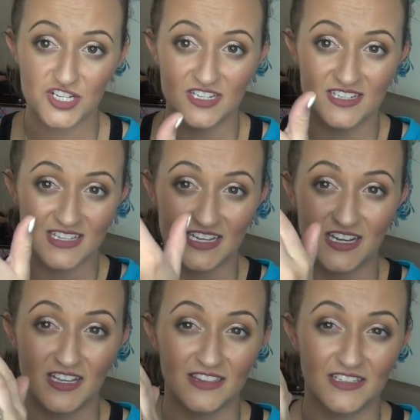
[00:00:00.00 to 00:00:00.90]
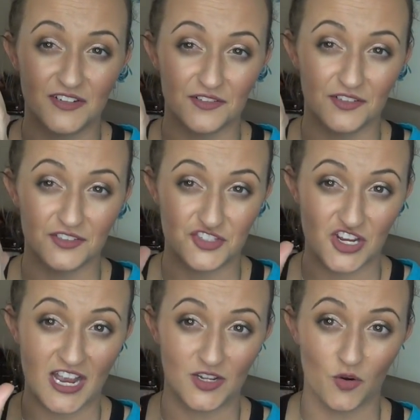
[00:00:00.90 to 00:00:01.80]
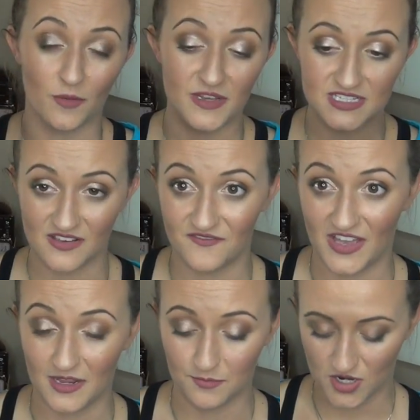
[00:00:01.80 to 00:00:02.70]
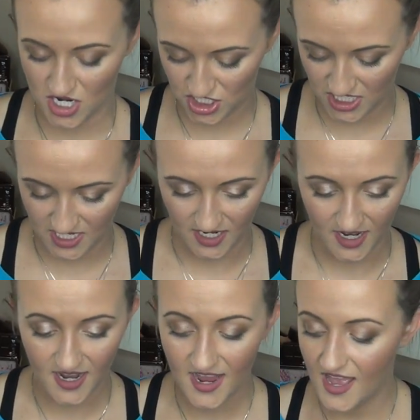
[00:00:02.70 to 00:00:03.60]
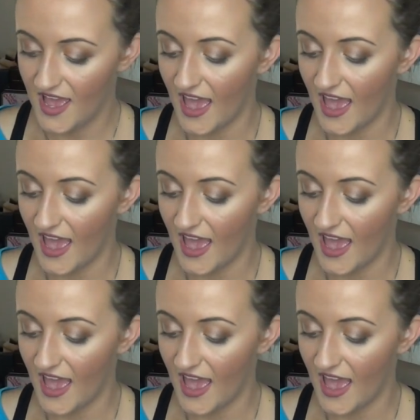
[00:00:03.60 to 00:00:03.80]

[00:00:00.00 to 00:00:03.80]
It is a literal ginormous fan brush here.